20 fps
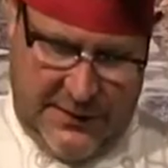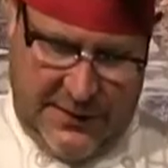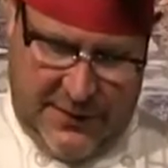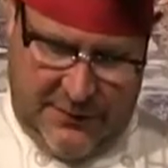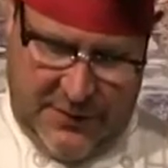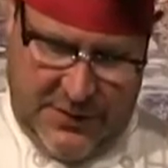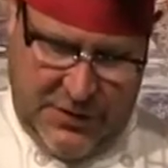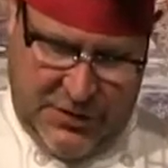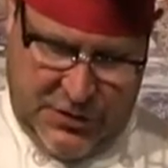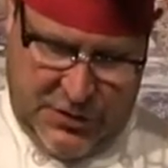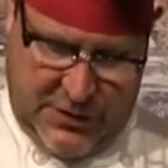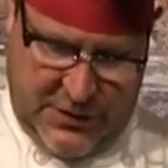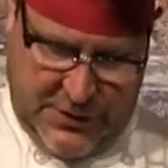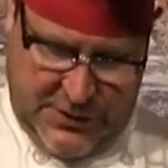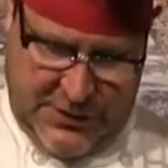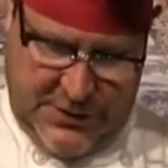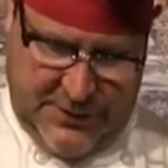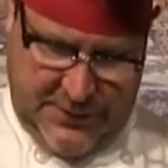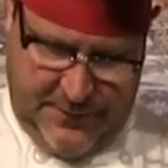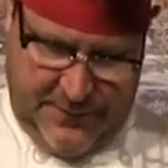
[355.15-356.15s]
a lovely
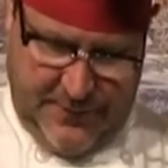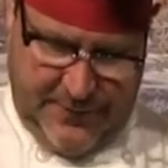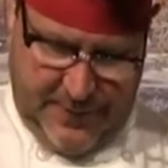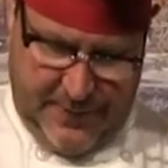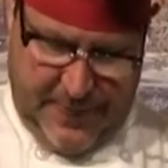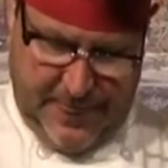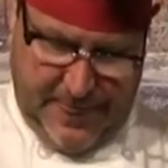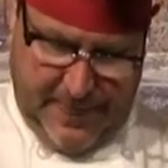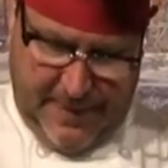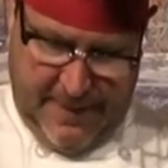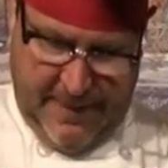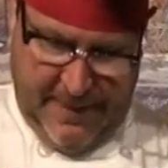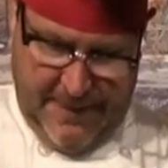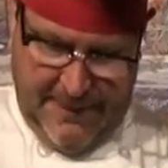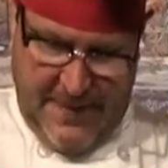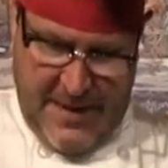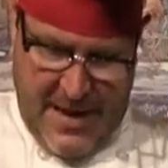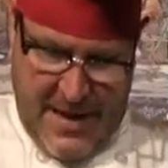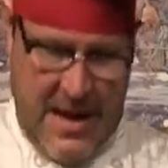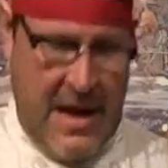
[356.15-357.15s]
sauce.
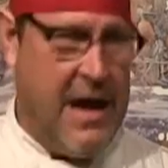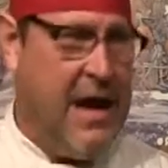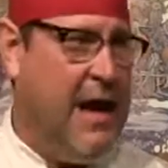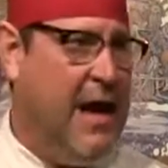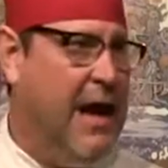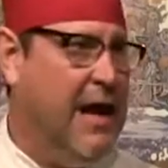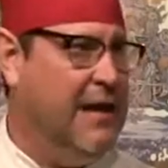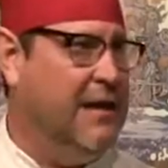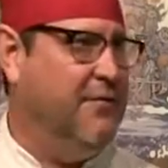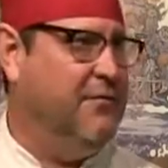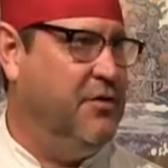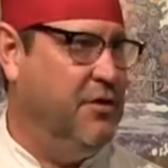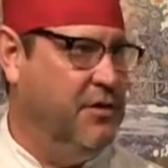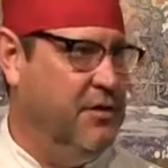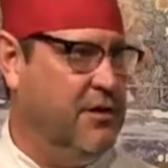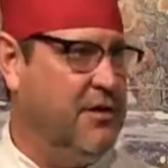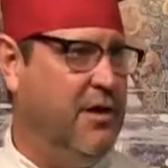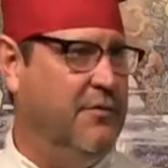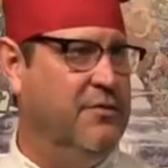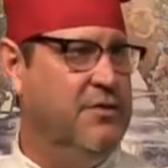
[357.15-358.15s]
And then if you
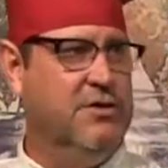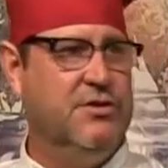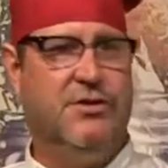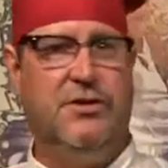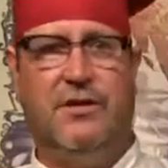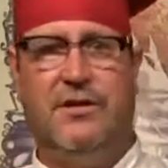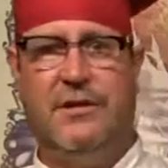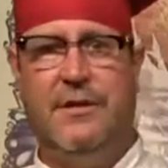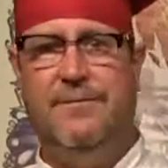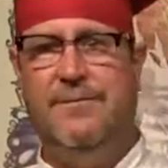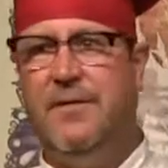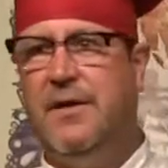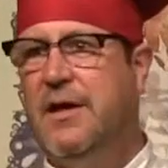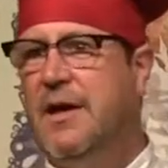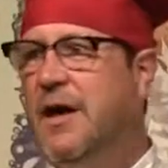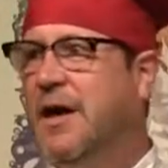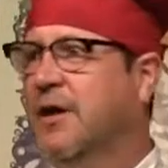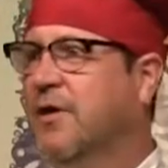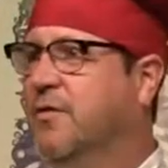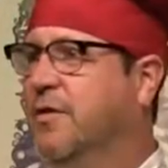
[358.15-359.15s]
look over your shoulder,
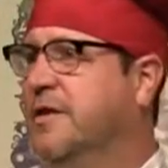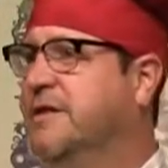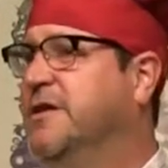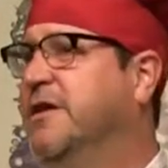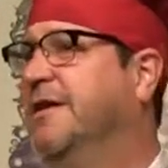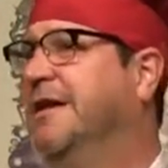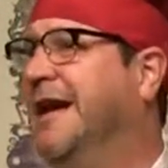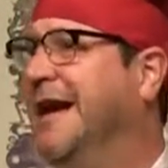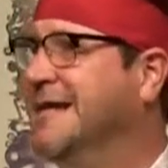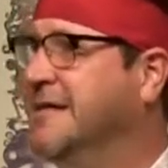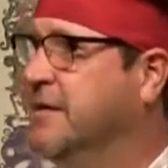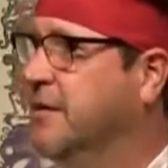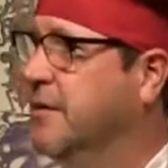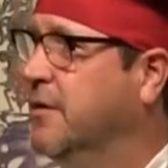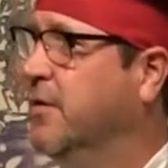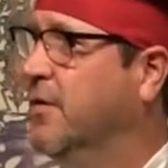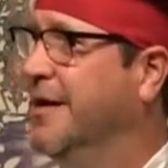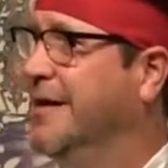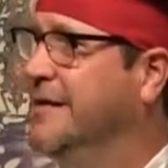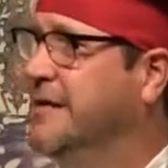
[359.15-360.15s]
Chrissy or Nancy
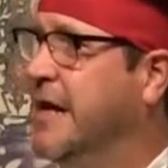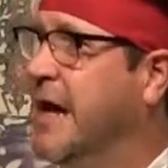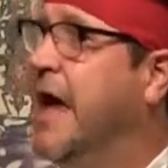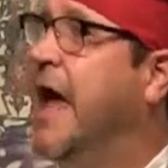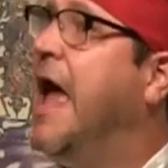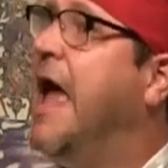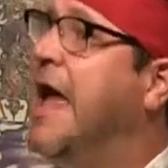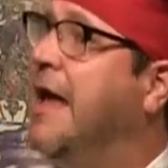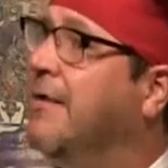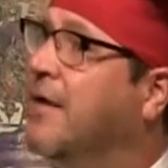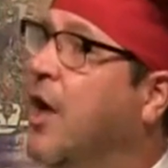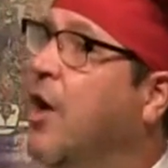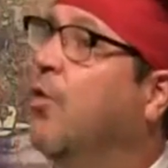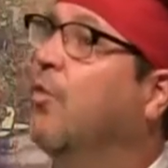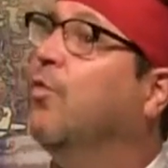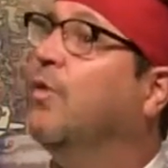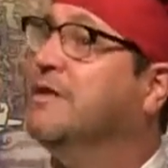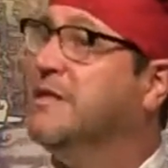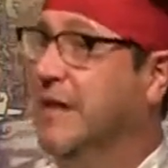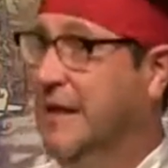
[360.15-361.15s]
are going to say,
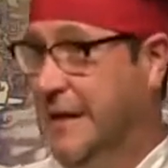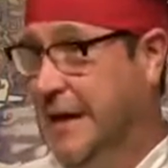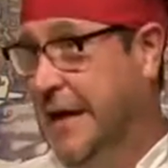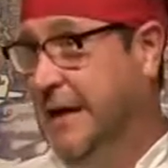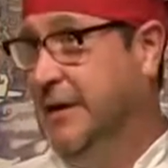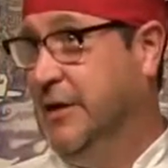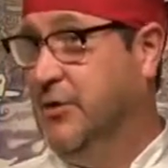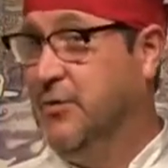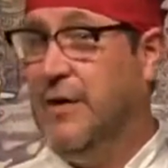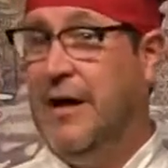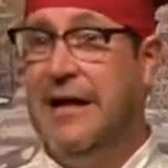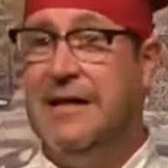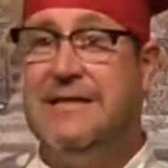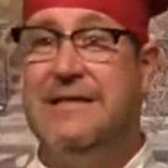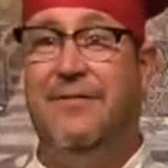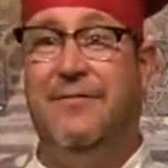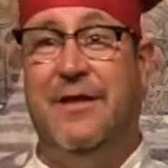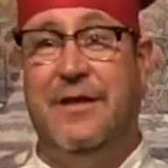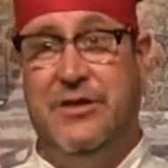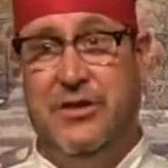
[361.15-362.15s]
hey, would you like to try
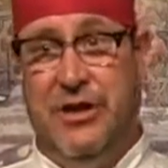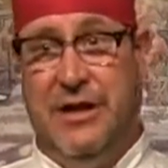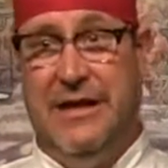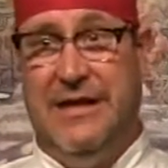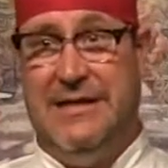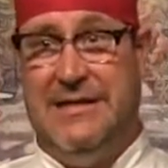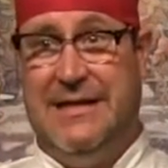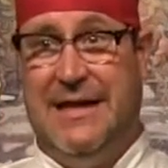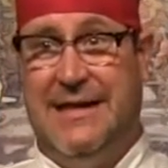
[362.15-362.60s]
some of the chicken